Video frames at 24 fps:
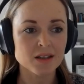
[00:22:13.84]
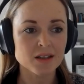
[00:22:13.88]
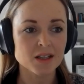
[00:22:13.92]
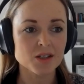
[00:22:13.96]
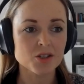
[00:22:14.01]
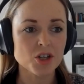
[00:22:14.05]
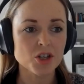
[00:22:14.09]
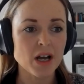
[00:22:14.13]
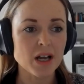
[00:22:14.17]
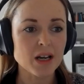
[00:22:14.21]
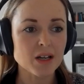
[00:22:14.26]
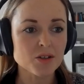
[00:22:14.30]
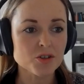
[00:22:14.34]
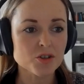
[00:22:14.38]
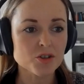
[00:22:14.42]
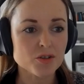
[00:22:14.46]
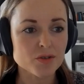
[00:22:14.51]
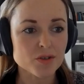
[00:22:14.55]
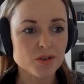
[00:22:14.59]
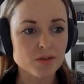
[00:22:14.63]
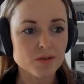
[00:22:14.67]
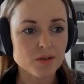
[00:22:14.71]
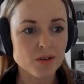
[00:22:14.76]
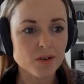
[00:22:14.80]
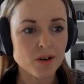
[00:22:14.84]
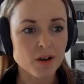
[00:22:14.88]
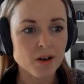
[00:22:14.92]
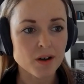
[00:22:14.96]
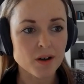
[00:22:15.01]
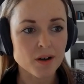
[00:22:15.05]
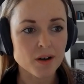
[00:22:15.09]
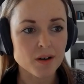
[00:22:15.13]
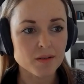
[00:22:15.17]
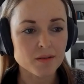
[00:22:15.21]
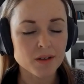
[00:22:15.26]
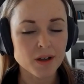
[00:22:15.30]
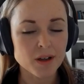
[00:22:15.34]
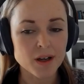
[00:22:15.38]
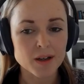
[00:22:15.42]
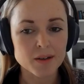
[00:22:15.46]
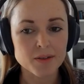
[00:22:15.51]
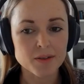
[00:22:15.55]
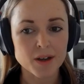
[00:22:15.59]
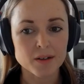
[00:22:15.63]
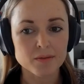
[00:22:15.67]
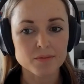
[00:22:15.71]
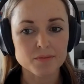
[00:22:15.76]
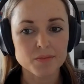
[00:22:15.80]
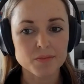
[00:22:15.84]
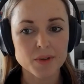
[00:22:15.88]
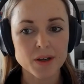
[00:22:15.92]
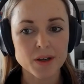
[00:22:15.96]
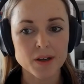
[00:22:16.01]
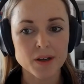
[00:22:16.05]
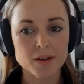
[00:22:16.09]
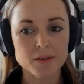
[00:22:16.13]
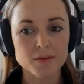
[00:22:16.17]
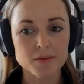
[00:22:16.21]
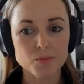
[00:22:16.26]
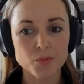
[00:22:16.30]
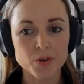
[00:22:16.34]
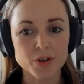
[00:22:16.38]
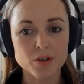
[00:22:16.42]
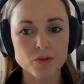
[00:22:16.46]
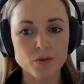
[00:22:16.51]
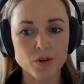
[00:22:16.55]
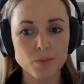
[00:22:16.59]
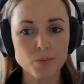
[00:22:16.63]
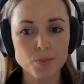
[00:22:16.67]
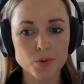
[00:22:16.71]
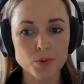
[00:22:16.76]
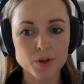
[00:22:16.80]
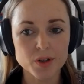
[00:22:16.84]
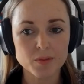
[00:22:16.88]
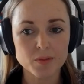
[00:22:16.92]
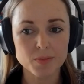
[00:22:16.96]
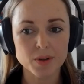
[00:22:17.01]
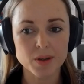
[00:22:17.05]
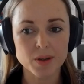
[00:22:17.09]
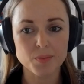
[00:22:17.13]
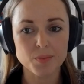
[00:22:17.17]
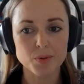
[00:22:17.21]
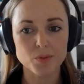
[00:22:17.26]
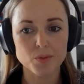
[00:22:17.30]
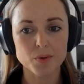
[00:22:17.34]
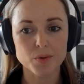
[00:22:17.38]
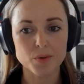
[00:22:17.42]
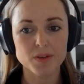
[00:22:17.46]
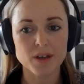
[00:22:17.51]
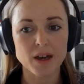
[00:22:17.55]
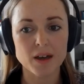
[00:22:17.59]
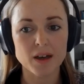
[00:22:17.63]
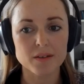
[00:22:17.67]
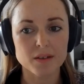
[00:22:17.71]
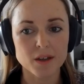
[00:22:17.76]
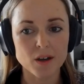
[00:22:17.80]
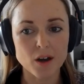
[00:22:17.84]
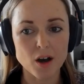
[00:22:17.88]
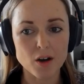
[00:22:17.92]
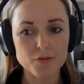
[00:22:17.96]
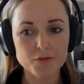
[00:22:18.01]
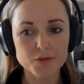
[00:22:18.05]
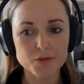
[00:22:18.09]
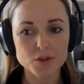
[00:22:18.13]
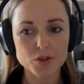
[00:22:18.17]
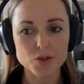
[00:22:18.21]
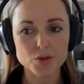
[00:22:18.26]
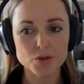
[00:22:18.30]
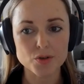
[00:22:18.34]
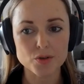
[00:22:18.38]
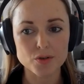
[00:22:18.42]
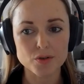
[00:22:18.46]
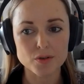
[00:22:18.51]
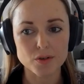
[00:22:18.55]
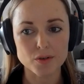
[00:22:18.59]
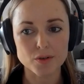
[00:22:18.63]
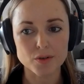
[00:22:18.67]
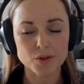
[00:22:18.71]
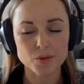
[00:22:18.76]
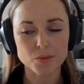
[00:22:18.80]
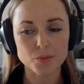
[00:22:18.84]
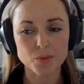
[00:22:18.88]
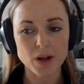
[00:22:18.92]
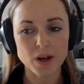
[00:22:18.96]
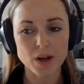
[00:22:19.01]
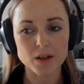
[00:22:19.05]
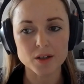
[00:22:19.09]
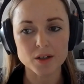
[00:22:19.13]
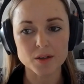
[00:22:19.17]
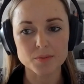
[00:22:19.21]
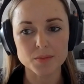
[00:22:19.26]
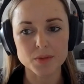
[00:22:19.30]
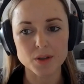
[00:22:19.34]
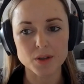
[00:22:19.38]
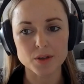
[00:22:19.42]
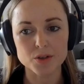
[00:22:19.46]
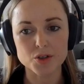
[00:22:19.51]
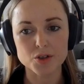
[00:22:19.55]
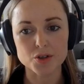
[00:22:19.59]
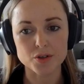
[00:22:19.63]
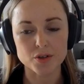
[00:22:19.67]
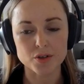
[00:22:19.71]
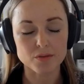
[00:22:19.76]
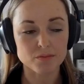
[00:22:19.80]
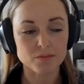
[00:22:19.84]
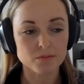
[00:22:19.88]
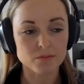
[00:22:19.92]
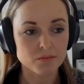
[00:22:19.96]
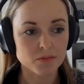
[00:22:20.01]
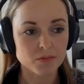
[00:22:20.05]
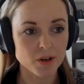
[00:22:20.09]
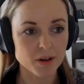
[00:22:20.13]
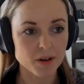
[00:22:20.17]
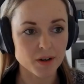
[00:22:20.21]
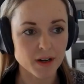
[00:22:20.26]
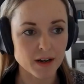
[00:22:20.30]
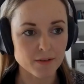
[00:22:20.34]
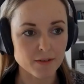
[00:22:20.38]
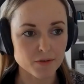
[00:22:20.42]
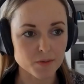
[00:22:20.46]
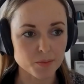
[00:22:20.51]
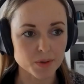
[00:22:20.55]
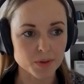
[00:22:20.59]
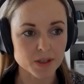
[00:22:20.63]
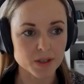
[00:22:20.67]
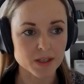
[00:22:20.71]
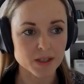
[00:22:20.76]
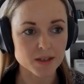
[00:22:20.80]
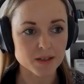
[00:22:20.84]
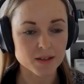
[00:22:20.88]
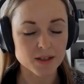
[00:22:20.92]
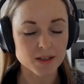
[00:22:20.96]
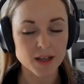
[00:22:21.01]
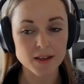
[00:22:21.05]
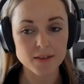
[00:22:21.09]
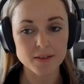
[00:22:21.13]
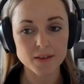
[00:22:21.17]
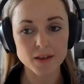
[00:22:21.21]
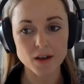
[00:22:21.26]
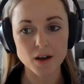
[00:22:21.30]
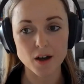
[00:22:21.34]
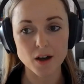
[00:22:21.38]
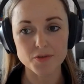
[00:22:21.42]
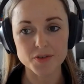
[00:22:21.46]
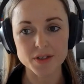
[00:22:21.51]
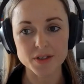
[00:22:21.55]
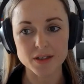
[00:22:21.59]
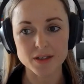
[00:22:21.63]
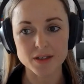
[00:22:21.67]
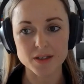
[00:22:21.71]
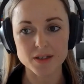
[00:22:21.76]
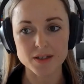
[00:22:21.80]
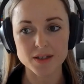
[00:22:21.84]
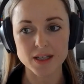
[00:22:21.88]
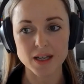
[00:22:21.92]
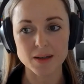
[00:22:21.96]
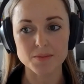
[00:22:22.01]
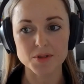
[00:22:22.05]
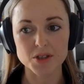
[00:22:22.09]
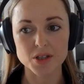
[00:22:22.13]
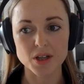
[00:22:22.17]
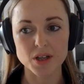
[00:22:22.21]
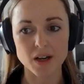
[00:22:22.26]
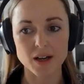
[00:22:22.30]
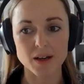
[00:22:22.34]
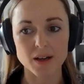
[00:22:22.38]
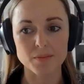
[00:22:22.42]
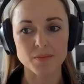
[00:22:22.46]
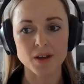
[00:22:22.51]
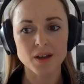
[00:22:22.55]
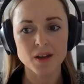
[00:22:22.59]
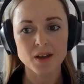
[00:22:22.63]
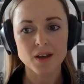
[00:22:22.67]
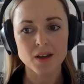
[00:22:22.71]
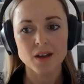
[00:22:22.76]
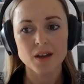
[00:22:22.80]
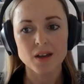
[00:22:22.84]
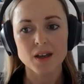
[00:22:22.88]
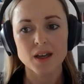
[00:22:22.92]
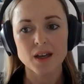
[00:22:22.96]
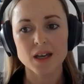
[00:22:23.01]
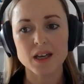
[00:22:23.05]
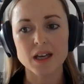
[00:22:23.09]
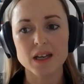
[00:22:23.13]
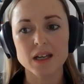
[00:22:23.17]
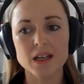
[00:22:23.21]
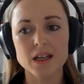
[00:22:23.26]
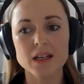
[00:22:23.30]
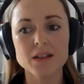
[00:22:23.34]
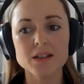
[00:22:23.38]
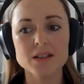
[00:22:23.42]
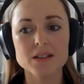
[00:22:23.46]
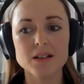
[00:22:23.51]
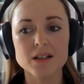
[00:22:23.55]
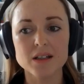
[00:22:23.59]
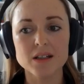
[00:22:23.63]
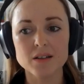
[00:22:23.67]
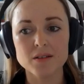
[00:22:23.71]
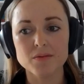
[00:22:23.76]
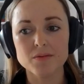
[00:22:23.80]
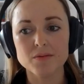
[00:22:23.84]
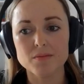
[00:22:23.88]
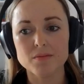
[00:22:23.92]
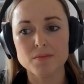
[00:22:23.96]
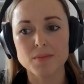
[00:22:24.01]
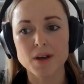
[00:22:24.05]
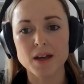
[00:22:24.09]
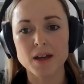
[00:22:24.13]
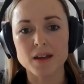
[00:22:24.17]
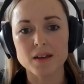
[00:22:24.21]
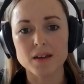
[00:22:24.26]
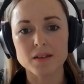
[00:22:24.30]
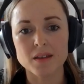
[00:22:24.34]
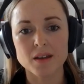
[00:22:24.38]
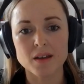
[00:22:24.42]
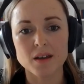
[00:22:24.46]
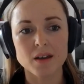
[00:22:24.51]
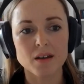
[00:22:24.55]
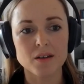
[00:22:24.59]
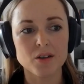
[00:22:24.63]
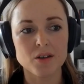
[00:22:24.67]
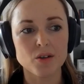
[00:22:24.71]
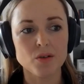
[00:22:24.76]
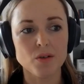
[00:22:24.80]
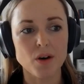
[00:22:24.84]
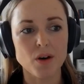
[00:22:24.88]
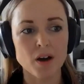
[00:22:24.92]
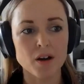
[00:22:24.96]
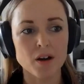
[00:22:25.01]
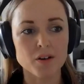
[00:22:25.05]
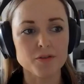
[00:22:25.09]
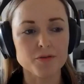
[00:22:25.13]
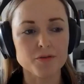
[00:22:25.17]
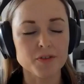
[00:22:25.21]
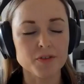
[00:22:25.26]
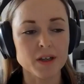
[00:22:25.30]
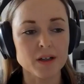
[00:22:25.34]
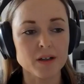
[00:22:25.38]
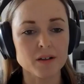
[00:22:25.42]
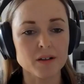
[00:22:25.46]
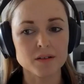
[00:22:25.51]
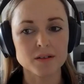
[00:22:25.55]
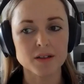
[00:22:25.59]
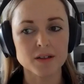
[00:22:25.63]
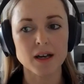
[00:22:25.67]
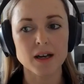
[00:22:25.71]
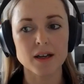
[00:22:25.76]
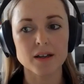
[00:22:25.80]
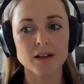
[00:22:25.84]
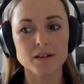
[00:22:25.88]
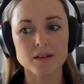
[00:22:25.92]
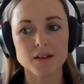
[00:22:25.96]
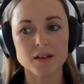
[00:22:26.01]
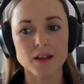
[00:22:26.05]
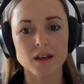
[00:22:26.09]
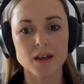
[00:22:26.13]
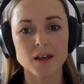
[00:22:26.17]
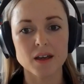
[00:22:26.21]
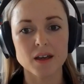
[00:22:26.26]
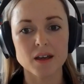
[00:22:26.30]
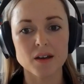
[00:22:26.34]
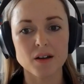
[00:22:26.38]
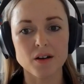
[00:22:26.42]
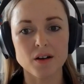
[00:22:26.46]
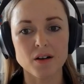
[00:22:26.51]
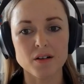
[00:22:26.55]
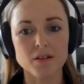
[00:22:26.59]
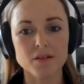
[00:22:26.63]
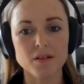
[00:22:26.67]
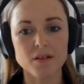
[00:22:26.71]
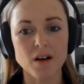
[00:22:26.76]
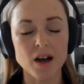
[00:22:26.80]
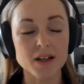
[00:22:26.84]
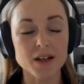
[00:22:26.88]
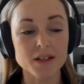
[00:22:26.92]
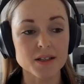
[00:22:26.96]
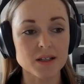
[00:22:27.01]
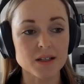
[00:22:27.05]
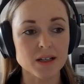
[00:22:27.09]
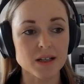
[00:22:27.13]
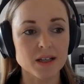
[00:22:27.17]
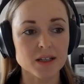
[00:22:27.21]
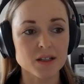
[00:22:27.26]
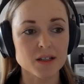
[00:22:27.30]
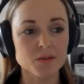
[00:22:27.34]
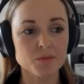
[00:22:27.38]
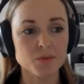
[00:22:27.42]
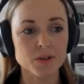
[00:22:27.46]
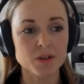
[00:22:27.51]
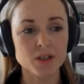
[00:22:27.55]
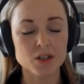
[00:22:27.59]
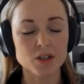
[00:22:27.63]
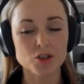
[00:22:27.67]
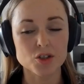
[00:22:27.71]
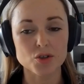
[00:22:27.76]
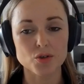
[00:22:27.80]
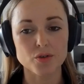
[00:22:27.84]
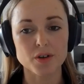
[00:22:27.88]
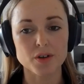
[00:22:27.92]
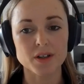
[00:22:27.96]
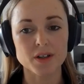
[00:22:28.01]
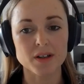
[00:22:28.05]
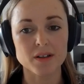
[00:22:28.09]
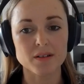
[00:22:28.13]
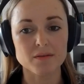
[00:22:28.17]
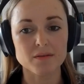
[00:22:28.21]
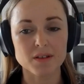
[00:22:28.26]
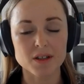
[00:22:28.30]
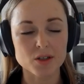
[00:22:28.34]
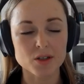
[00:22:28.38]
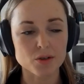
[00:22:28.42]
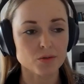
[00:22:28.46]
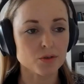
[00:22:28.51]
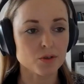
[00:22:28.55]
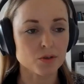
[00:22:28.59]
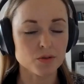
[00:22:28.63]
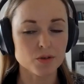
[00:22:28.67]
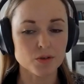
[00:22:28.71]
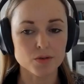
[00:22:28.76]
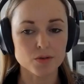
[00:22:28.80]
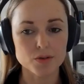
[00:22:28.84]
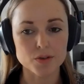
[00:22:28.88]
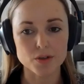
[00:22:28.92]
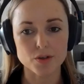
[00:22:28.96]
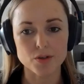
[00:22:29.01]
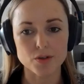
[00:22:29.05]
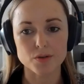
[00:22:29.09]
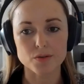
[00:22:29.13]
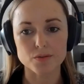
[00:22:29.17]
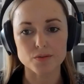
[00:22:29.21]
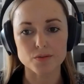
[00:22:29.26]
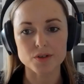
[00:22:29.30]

the challenges lie that when you're onboarding people without the office tour or the welcome lunch, or not everybody's in the office at the same time, it can easily make the new hire feel that they are isolated when they join and they don't know who's who.